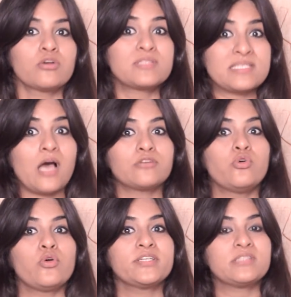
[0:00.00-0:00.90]

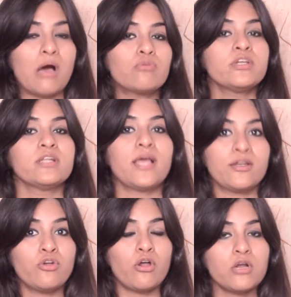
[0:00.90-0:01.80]
start going downhill
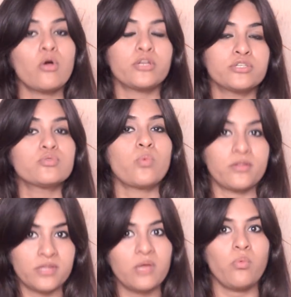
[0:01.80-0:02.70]
and not according to
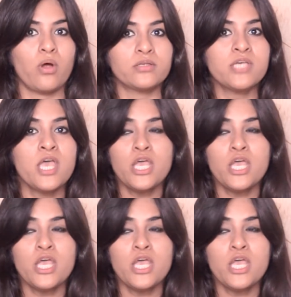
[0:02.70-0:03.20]
what they want,